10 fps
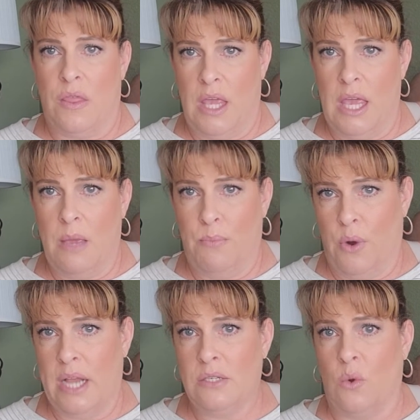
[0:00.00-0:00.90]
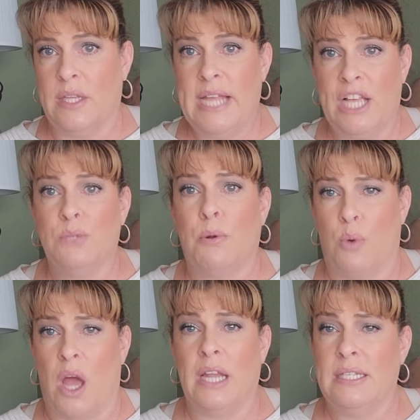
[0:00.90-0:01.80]
the print or the tangible
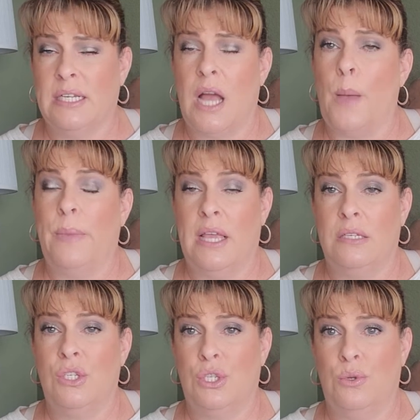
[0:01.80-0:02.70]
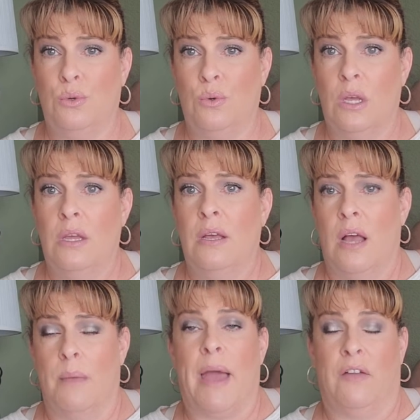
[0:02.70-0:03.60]
product to come into
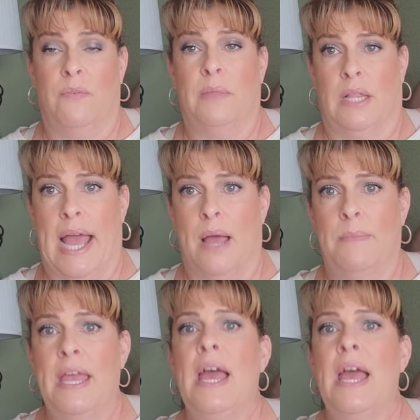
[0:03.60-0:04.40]
back from the lab.